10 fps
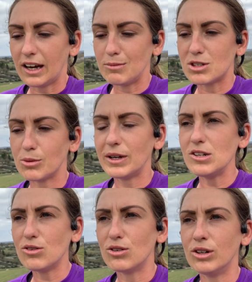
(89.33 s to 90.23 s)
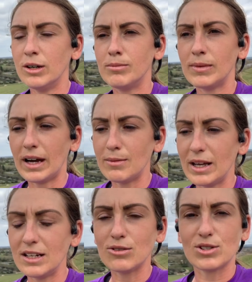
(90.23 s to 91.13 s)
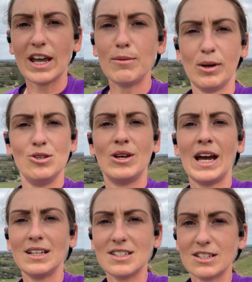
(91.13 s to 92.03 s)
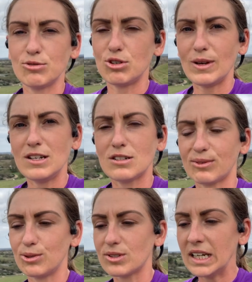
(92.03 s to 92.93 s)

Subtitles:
So when you're in your taper you can still do intervals,